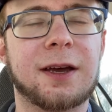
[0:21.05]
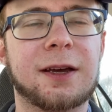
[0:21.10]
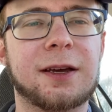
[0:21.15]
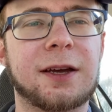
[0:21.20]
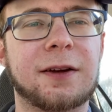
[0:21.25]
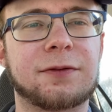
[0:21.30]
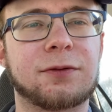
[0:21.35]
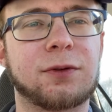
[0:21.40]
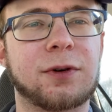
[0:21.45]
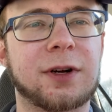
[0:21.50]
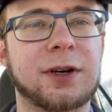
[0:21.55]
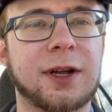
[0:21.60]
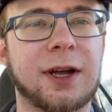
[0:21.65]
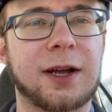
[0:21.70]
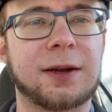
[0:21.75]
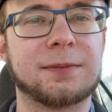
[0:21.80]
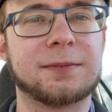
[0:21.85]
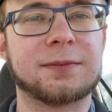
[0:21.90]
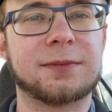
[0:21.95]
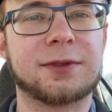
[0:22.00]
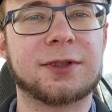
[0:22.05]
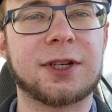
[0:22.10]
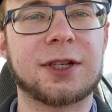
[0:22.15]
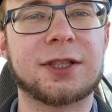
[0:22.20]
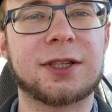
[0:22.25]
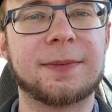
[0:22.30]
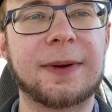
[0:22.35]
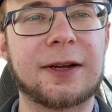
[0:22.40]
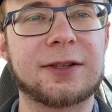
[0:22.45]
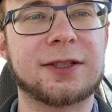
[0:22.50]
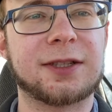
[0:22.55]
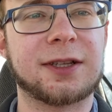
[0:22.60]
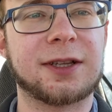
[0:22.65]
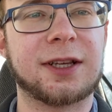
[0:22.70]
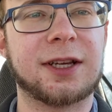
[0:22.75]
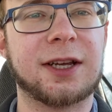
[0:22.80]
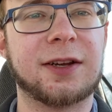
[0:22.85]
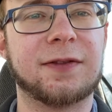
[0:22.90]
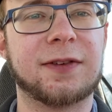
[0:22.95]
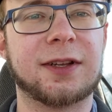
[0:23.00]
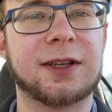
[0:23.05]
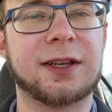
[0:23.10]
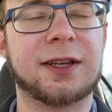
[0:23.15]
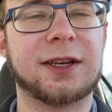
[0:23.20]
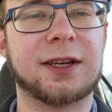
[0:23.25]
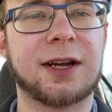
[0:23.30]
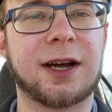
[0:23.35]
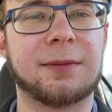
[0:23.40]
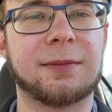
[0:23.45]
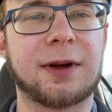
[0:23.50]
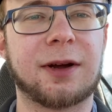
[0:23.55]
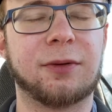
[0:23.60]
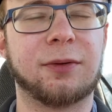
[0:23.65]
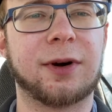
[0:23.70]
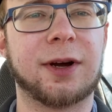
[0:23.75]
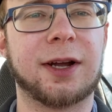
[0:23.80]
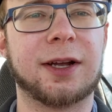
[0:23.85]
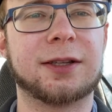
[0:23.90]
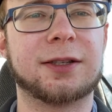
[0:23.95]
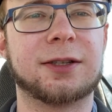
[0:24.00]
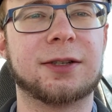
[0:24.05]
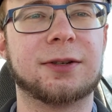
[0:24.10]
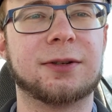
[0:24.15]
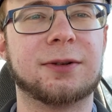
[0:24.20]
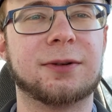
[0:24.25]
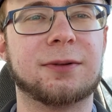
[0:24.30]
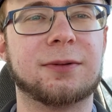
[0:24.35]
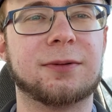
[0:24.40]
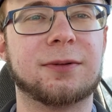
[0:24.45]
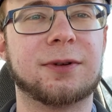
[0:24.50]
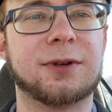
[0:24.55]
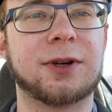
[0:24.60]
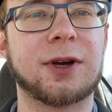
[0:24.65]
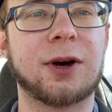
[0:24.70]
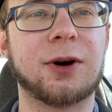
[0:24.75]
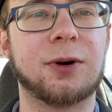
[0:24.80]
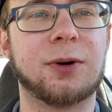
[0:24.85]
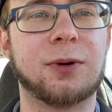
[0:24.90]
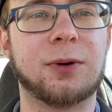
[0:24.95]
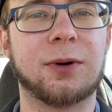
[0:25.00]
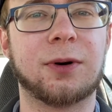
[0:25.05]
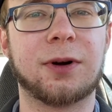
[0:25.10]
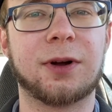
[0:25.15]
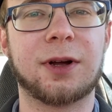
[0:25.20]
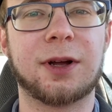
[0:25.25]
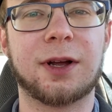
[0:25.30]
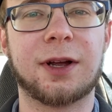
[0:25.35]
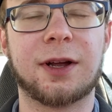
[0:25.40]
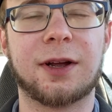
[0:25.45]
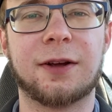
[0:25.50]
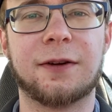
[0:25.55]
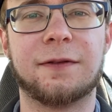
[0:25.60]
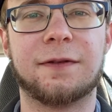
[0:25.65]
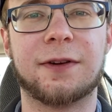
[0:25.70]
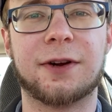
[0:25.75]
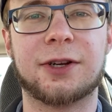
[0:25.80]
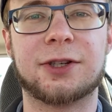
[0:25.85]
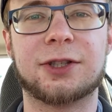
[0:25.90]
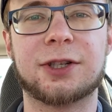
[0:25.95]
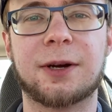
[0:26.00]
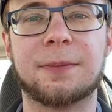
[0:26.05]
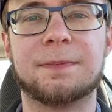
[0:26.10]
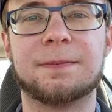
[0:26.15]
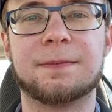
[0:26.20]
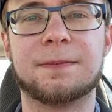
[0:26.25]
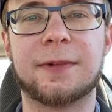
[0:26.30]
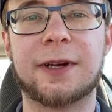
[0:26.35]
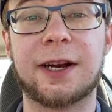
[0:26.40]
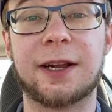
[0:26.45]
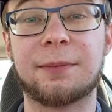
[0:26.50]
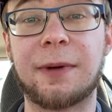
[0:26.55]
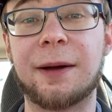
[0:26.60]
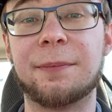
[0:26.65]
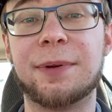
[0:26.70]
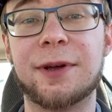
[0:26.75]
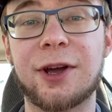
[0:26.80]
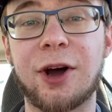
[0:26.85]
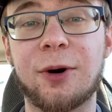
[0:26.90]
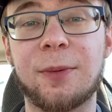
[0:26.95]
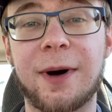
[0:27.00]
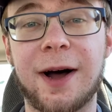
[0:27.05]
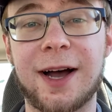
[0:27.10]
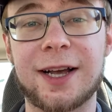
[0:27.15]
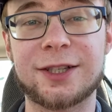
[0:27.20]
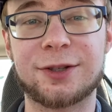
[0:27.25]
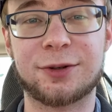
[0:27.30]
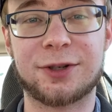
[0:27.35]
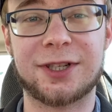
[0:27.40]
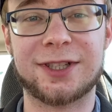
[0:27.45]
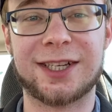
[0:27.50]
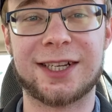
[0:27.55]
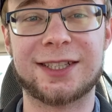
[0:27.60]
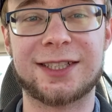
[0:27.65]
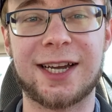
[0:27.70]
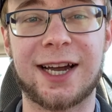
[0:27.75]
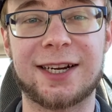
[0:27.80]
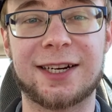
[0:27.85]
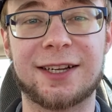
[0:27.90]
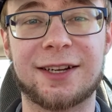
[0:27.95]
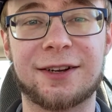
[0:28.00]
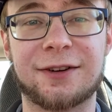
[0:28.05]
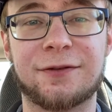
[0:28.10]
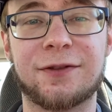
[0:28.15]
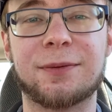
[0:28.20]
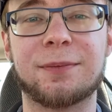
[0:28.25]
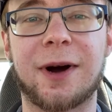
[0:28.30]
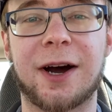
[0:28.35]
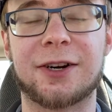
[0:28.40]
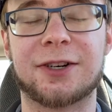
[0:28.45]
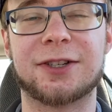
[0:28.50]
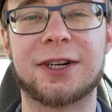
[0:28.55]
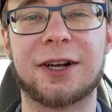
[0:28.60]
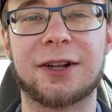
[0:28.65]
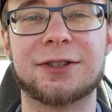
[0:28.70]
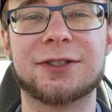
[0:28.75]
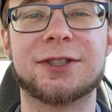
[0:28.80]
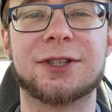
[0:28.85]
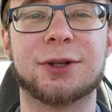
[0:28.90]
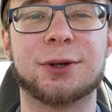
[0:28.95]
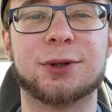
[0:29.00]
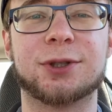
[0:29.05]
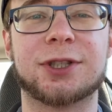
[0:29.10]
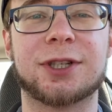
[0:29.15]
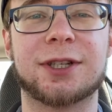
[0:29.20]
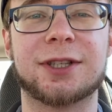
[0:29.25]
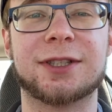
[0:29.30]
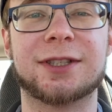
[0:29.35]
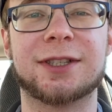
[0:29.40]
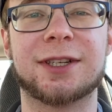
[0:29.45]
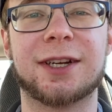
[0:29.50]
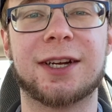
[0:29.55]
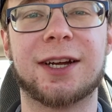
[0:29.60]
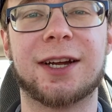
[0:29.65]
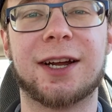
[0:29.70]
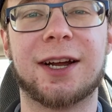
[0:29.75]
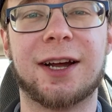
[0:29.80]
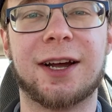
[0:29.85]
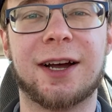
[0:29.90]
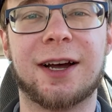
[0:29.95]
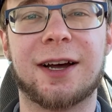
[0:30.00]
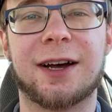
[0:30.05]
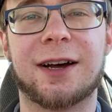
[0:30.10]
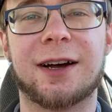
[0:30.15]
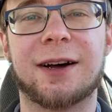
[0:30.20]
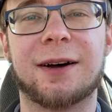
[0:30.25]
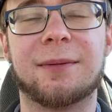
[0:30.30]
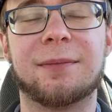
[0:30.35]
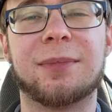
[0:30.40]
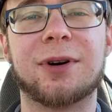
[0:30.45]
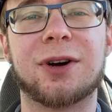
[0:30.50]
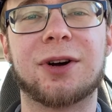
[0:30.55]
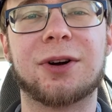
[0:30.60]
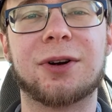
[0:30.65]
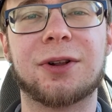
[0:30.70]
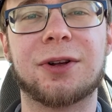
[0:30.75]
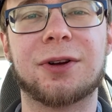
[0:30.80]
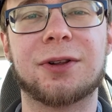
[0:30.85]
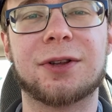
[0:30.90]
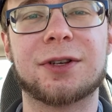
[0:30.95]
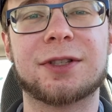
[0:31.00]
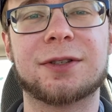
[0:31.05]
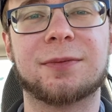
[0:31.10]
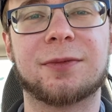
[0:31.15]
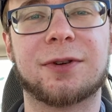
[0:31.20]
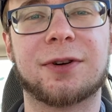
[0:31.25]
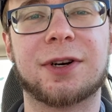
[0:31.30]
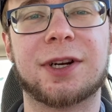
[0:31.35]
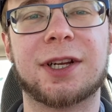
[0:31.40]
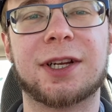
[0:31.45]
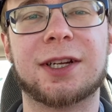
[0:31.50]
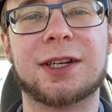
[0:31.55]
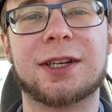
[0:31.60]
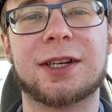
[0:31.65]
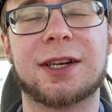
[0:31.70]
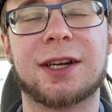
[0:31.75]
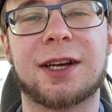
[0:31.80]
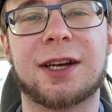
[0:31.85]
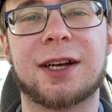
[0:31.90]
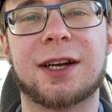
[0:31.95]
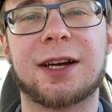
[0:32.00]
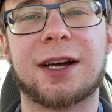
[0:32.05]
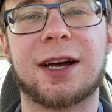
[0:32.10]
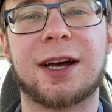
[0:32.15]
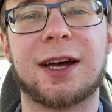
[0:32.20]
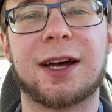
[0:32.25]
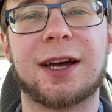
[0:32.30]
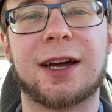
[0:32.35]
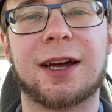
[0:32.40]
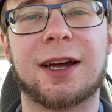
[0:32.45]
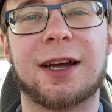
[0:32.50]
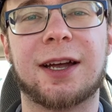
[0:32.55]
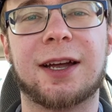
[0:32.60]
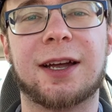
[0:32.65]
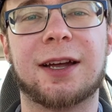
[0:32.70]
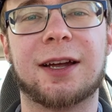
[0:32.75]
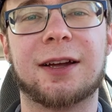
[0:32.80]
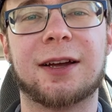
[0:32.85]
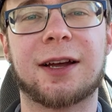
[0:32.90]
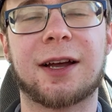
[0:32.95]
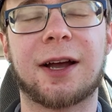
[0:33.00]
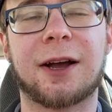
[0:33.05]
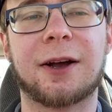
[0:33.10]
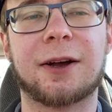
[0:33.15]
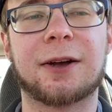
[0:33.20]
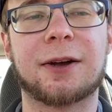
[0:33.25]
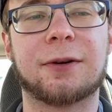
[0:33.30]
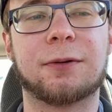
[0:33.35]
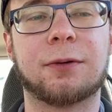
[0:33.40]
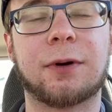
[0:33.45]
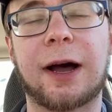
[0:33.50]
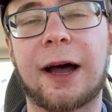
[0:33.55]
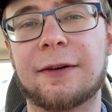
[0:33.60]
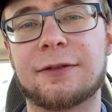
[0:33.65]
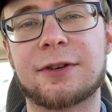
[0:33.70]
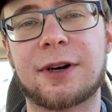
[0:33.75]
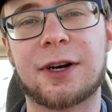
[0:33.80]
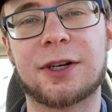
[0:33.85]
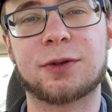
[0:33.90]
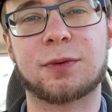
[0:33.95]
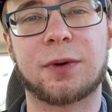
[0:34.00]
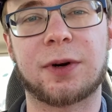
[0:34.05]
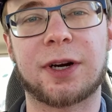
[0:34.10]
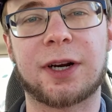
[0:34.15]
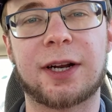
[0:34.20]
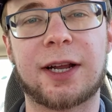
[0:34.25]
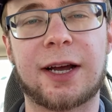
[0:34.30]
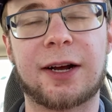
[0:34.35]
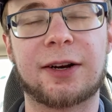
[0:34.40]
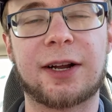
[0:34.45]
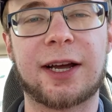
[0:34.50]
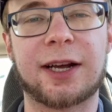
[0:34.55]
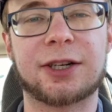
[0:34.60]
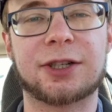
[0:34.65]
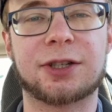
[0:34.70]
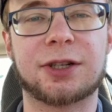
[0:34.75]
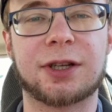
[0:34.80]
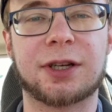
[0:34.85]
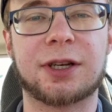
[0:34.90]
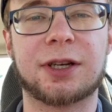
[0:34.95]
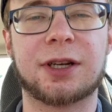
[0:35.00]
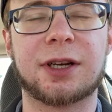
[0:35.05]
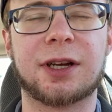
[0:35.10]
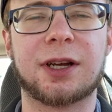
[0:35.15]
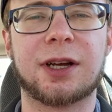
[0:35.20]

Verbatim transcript: everyone, I'm just about to leave and get on my way to go finish up getting my PO box, which is exciting for Modern Health Solutions. But earlier this morning, after I was working out actually,